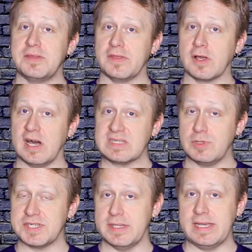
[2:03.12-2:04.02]
that the
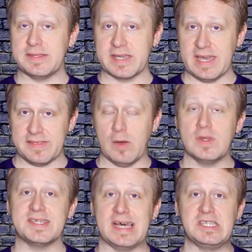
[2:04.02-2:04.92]
Cosmos Elite, the kit that
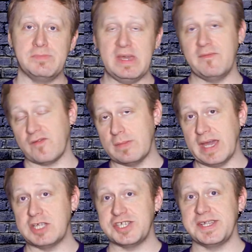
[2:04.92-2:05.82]
was sent to me from
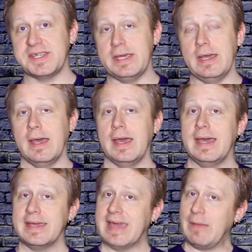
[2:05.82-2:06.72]

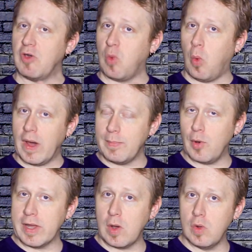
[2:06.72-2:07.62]
HTC, came with
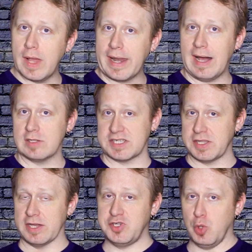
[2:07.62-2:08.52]
1.0 lighthouses,
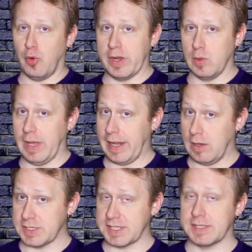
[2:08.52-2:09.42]
not 2.0
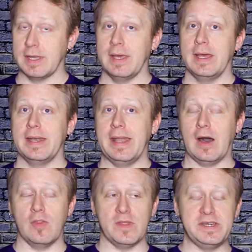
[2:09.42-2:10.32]
lighthouses.
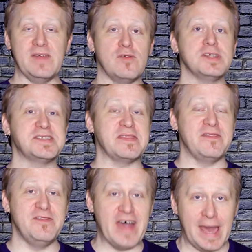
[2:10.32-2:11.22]
Now, the difference
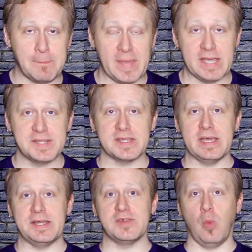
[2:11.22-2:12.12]
that makes
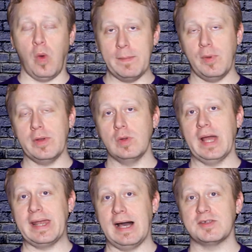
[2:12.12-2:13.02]
is 1.0
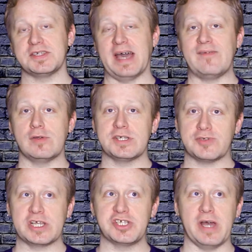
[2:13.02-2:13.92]
lighthouses have a
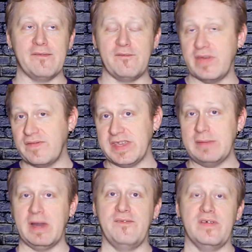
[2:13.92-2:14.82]
restriction of 15
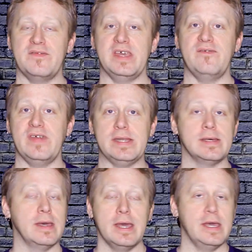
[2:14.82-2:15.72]
by 15 feet.
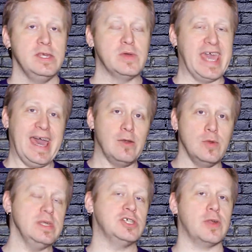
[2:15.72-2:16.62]
You can't
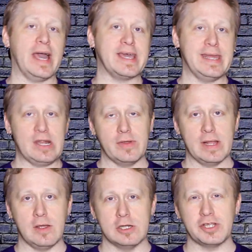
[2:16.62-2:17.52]
really track an area
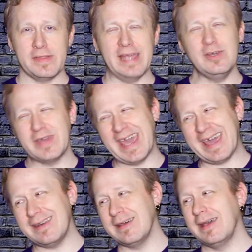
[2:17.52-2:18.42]
larger than that. You
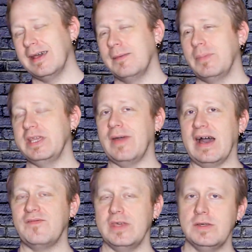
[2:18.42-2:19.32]
can, but you
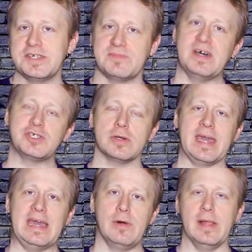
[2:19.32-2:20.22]
have to use a special
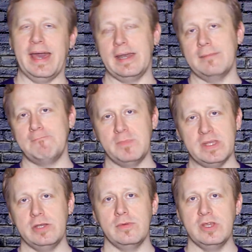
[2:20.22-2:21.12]
cable, and
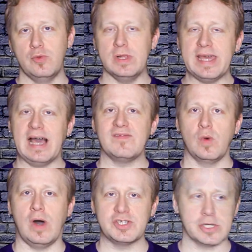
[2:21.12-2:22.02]
you really have to watch